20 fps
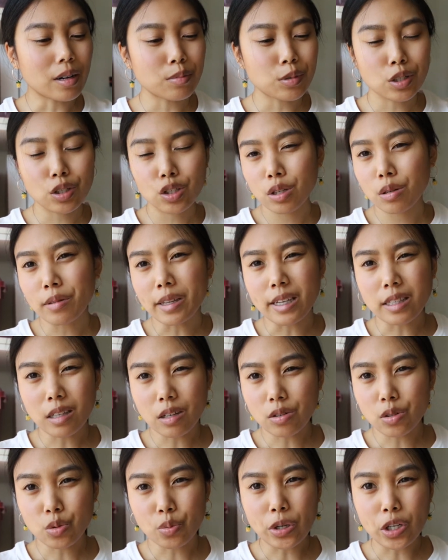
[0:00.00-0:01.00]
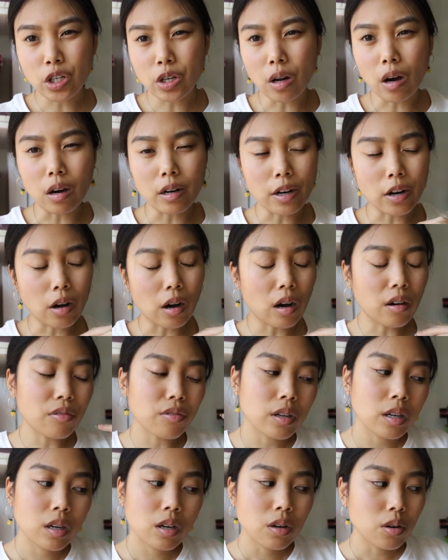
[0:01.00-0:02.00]
I'm just too lazy to switch it on and
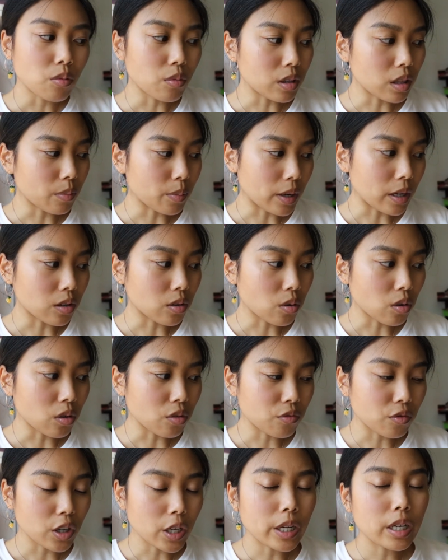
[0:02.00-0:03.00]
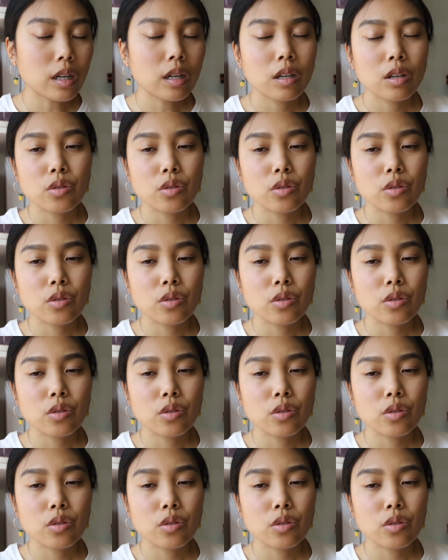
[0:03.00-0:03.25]
off with the buttonhole foot.